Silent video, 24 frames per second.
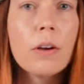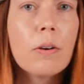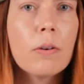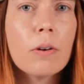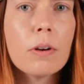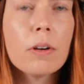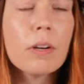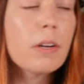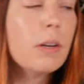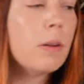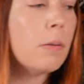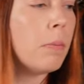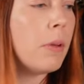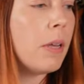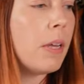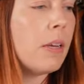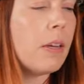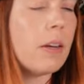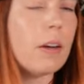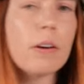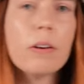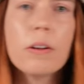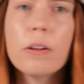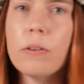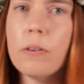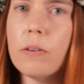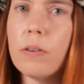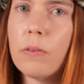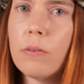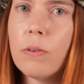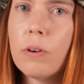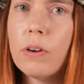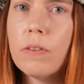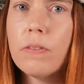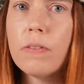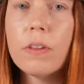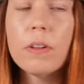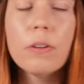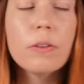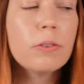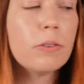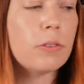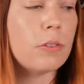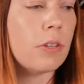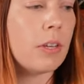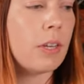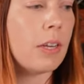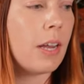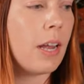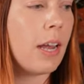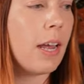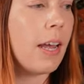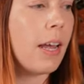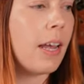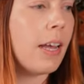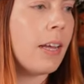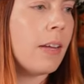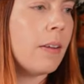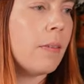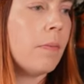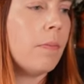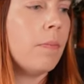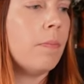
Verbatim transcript: we're gonna be going with one of those today.